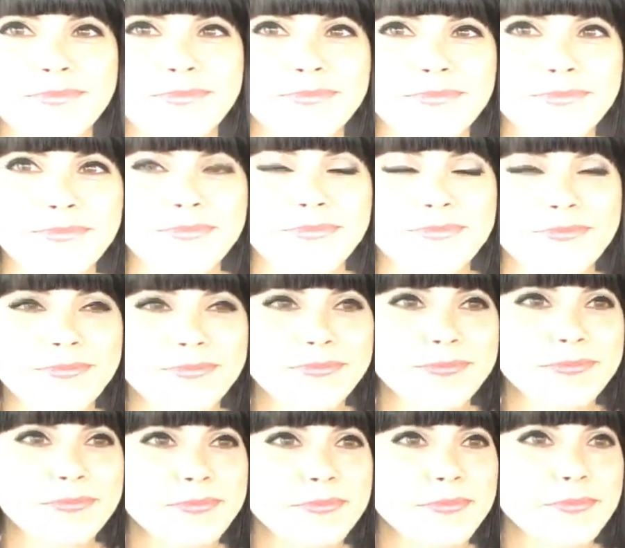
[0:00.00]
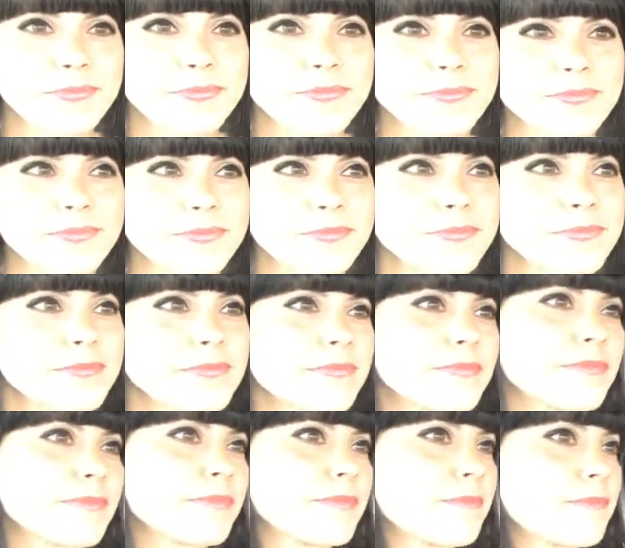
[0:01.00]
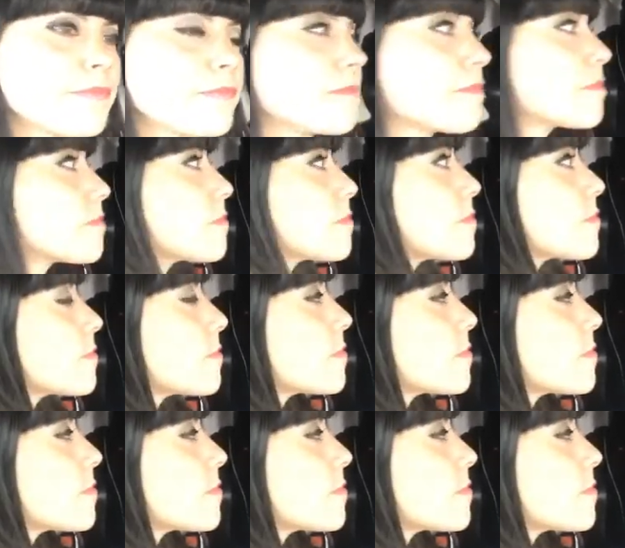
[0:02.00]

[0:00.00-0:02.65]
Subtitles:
The person shown says nothing.